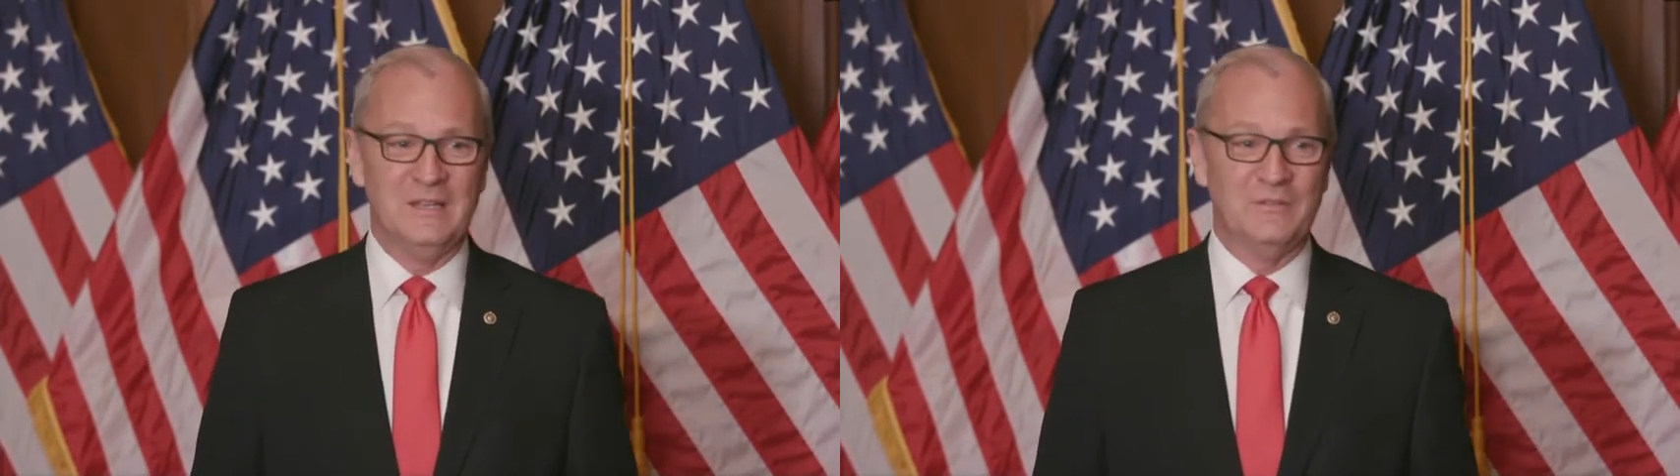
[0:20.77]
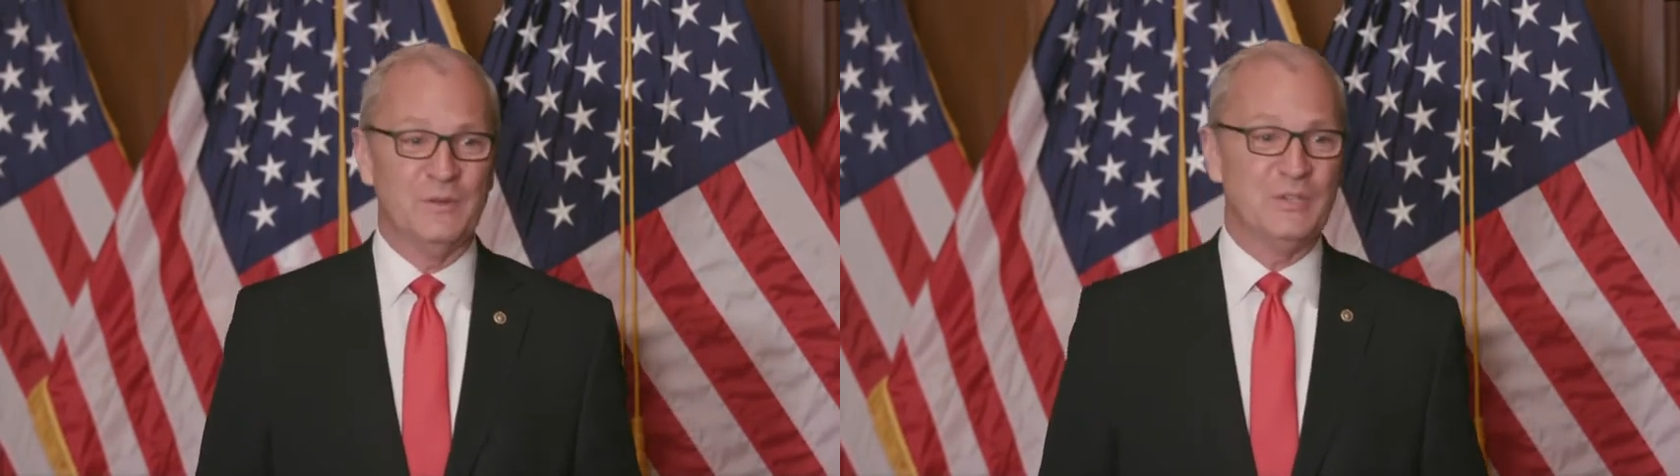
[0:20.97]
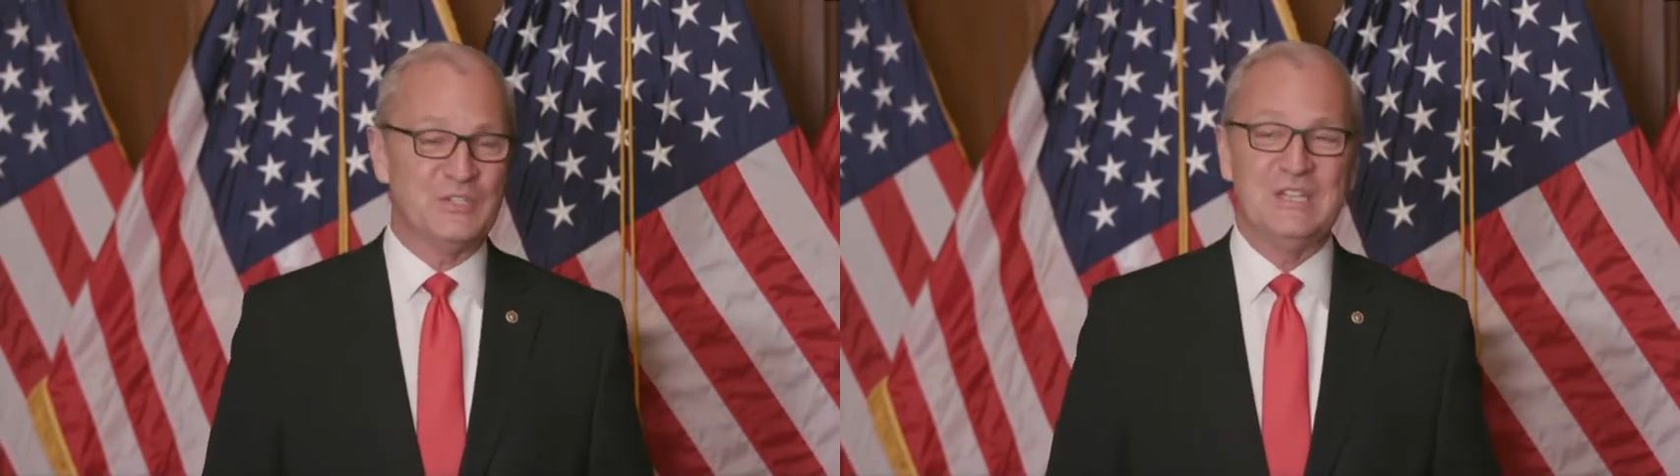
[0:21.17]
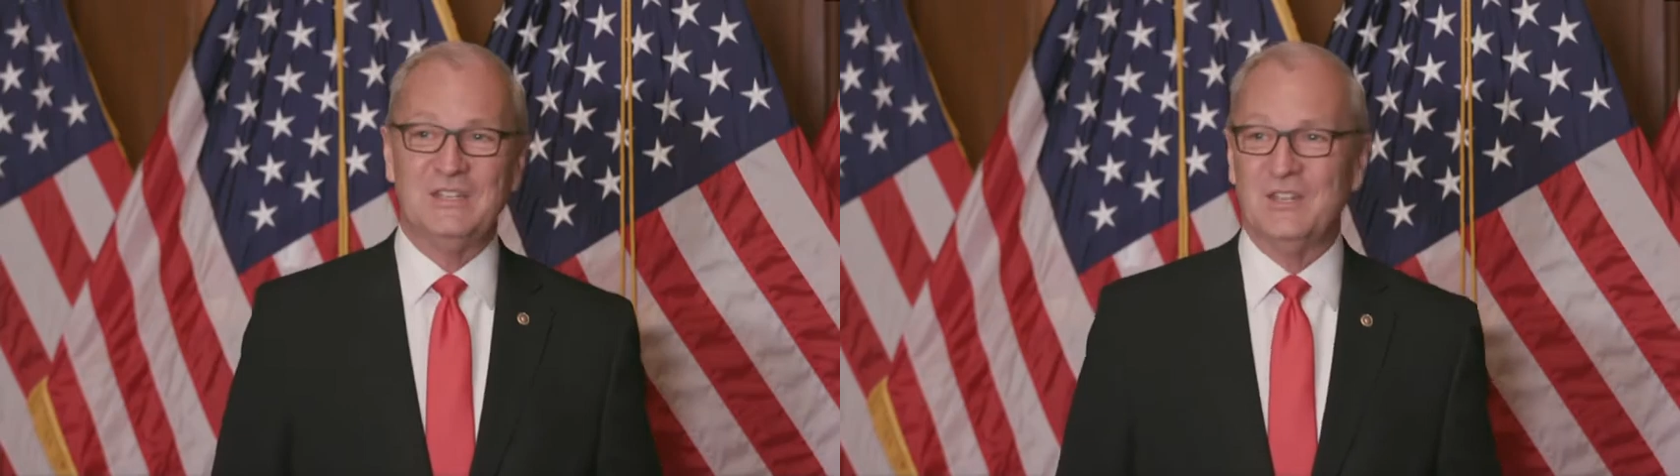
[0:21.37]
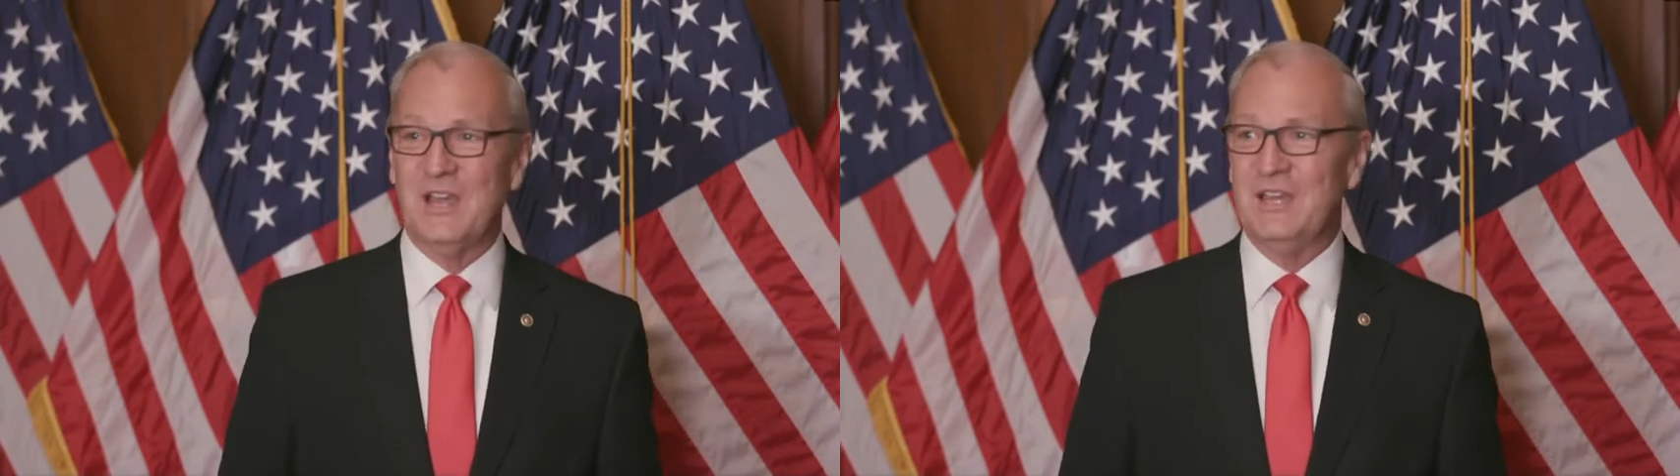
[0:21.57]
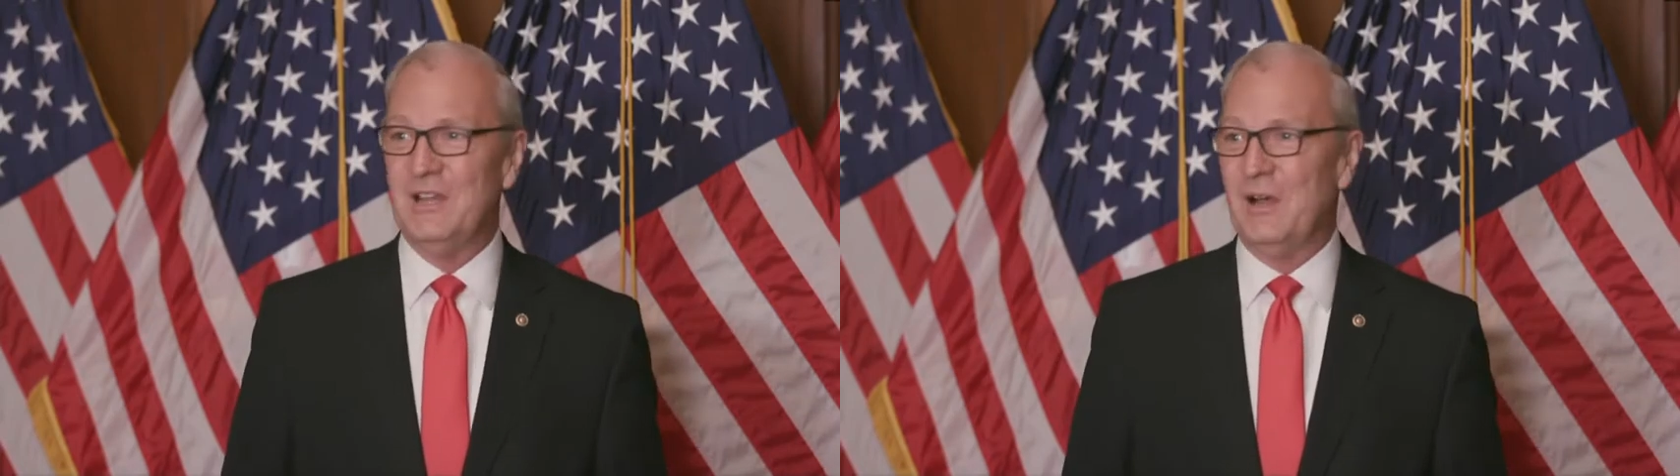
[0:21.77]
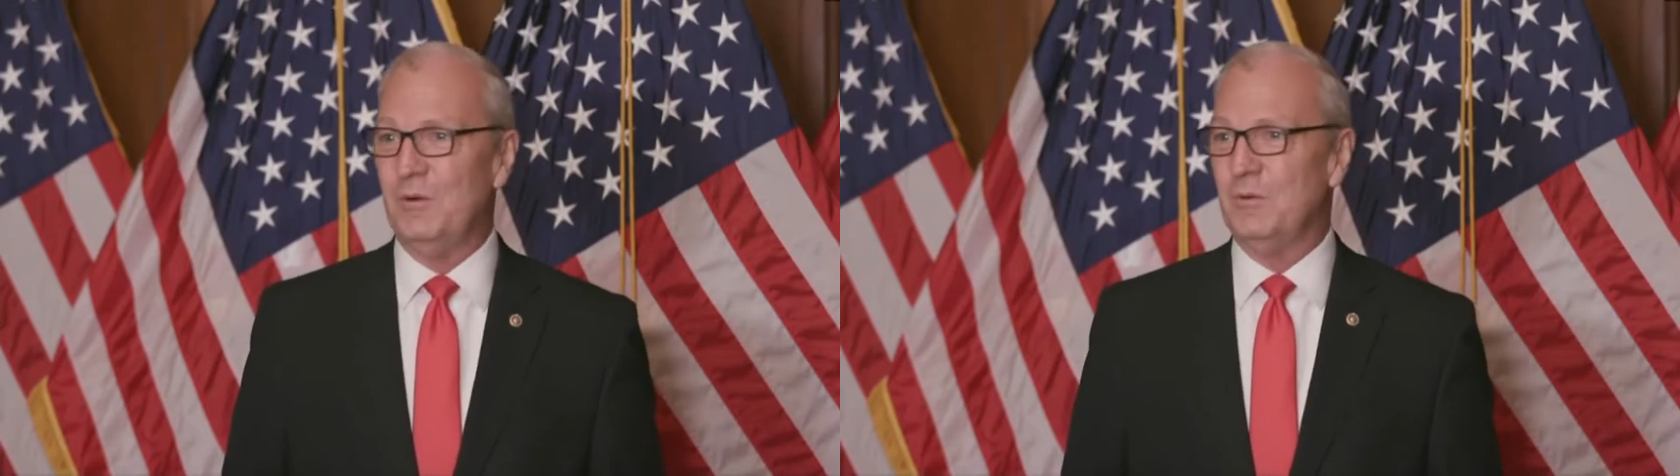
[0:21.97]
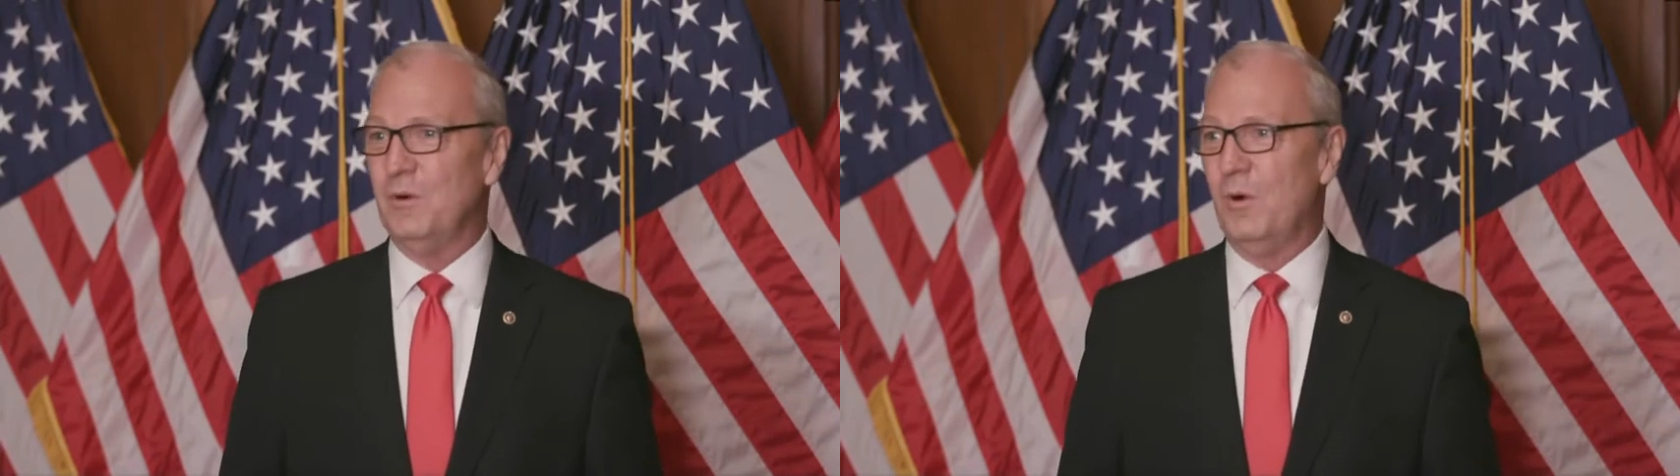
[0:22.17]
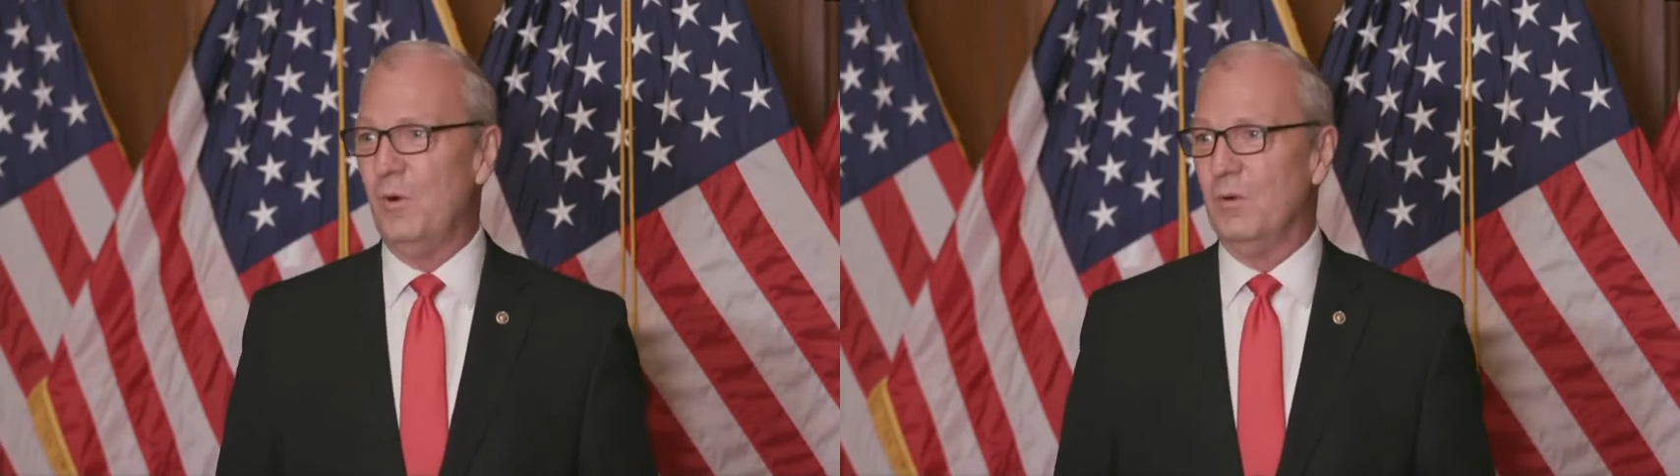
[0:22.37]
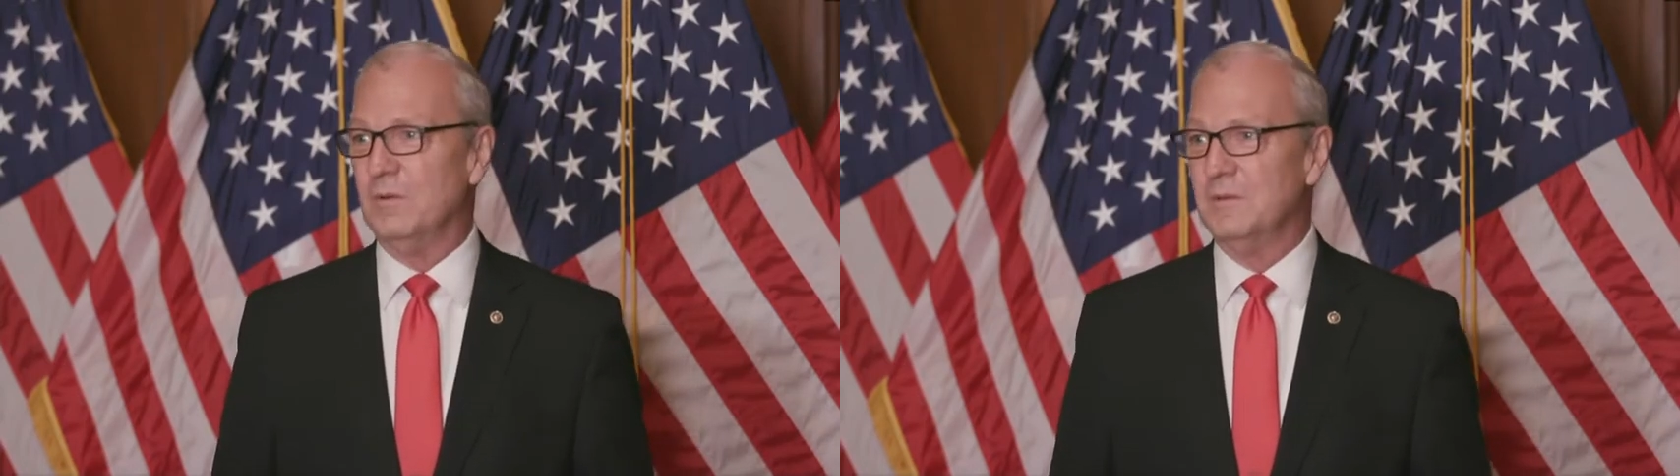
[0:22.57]
for the seat that I now
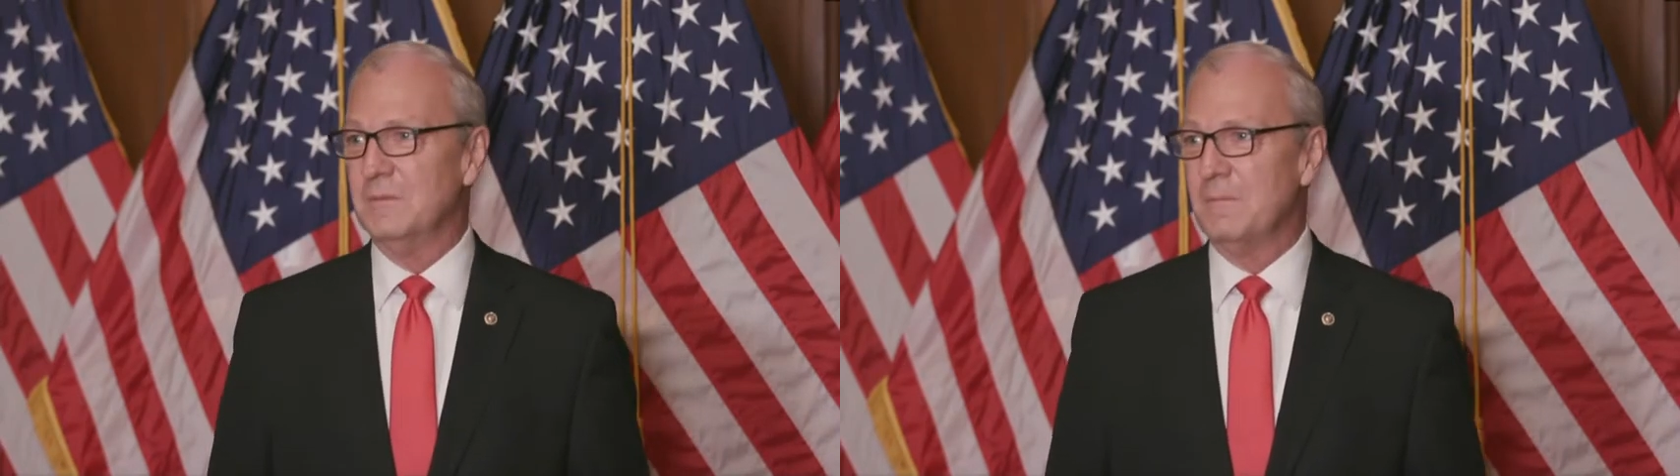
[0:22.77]
hold.